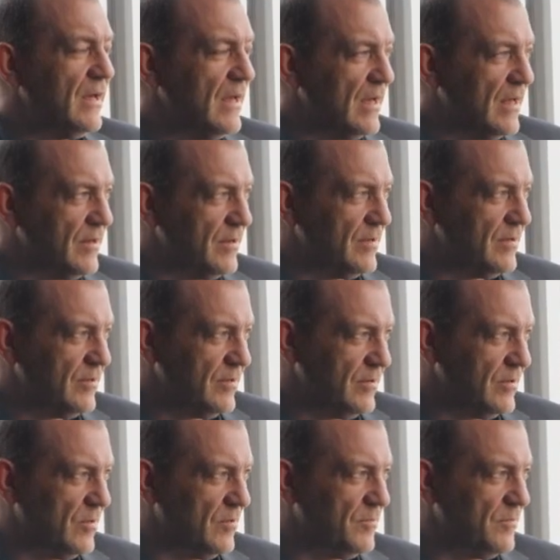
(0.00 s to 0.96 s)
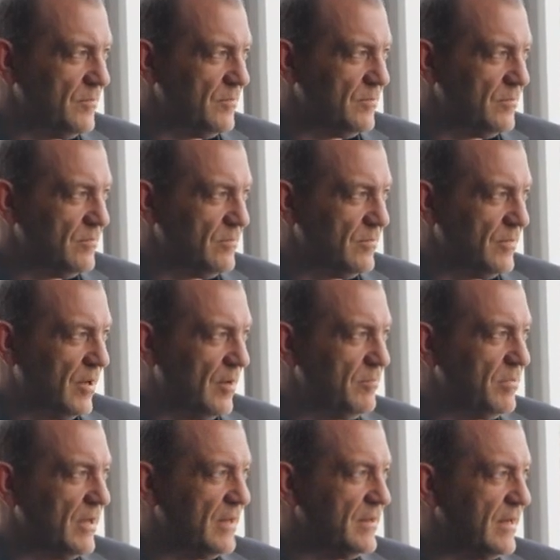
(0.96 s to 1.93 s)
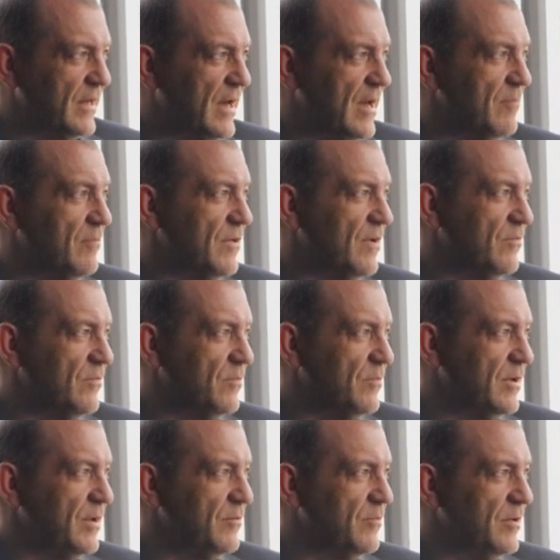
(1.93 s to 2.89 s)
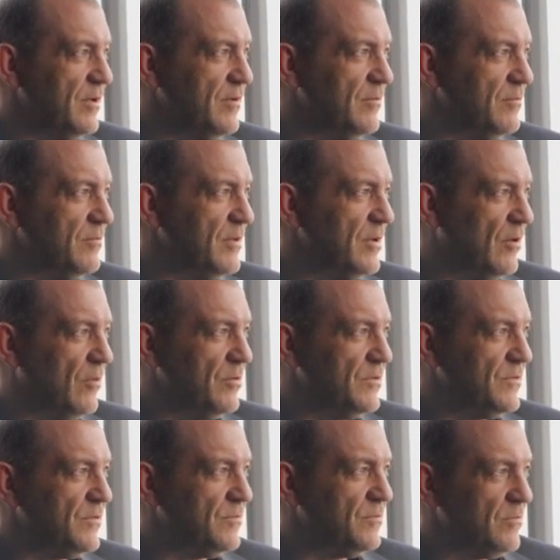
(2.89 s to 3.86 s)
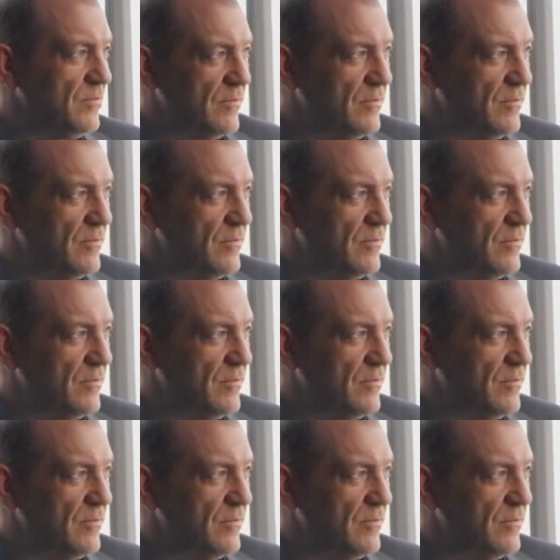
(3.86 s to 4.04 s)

And you know, when I played the game, whenever we always